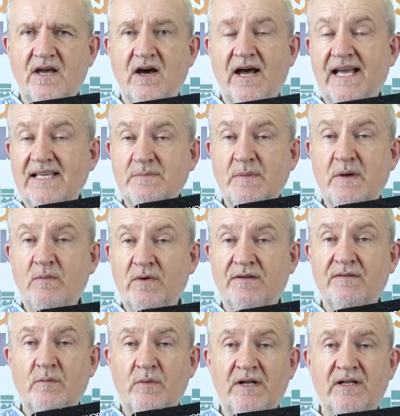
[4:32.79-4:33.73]
or has been one
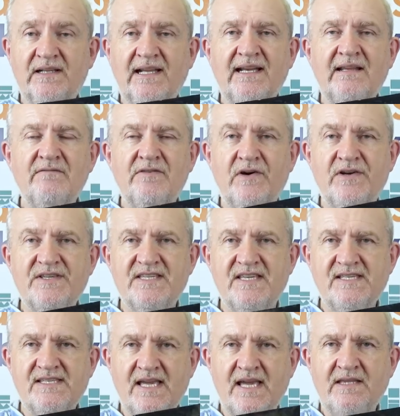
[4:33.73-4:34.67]
of the world leading
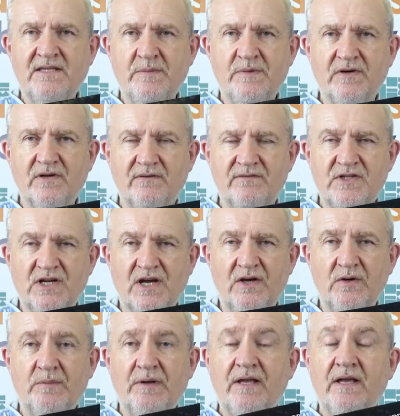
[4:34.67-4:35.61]
voices in the book of
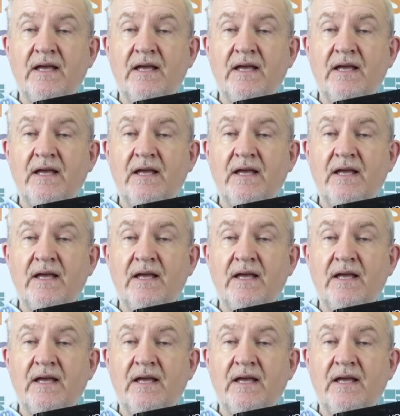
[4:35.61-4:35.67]
Job.